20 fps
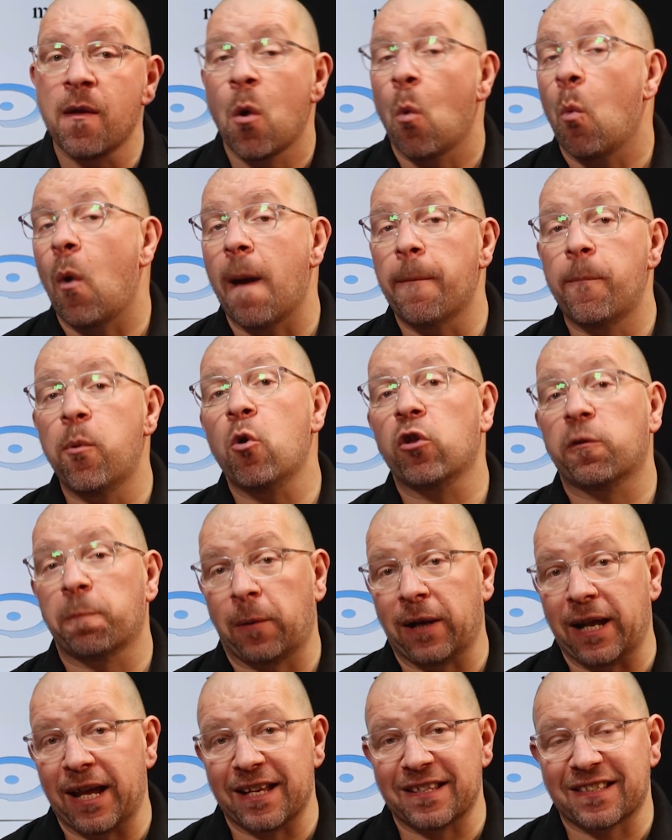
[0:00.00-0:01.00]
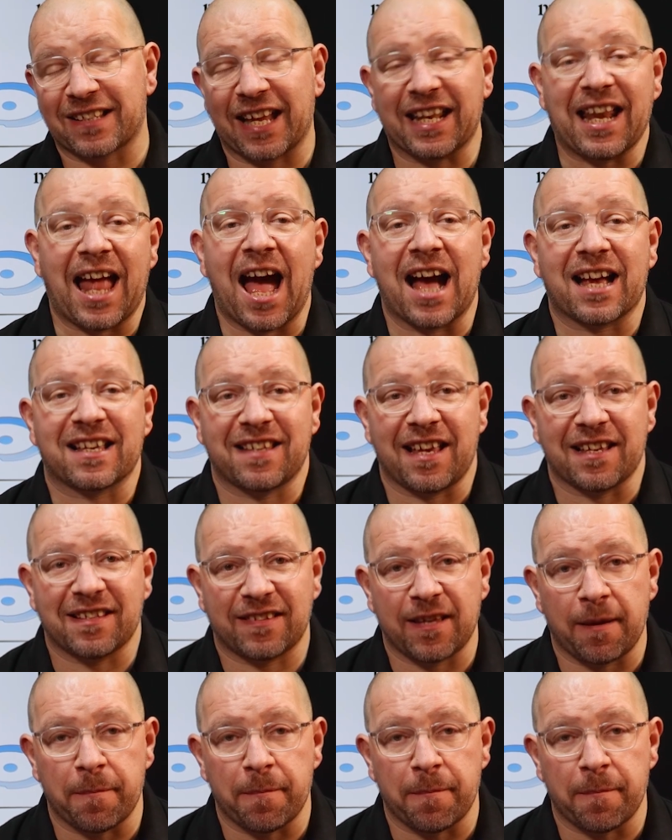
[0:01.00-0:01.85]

where both players can access